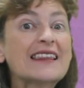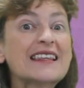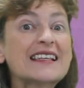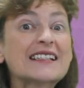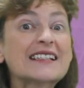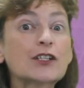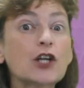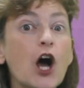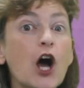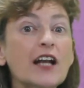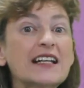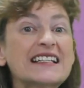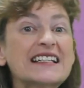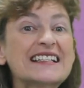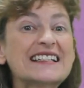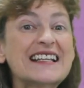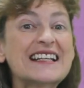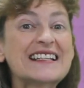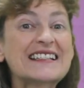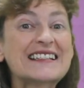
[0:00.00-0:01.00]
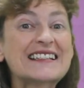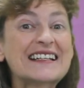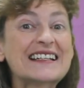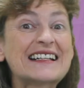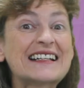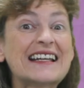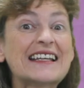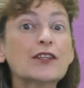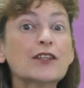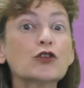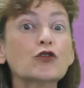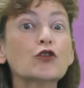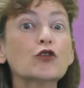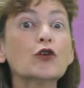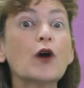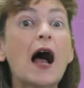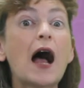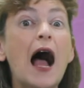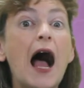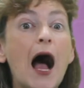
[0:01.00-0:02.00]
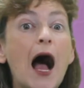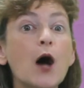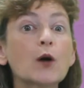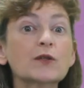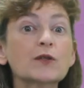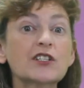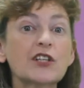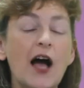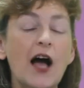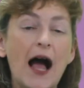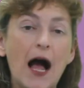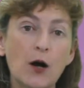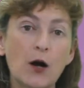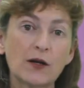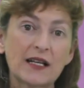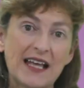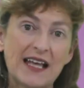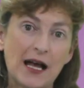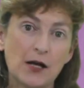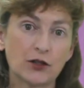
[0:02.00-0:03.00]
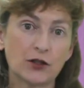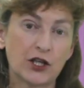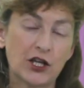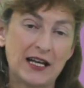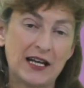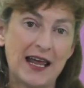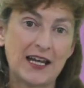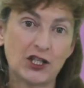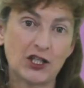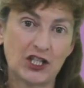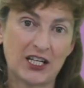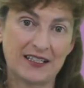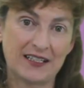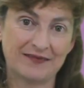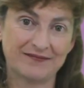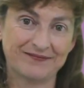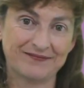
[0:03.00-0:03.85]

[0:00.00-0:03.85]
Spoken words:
this consistently throughout our calculation.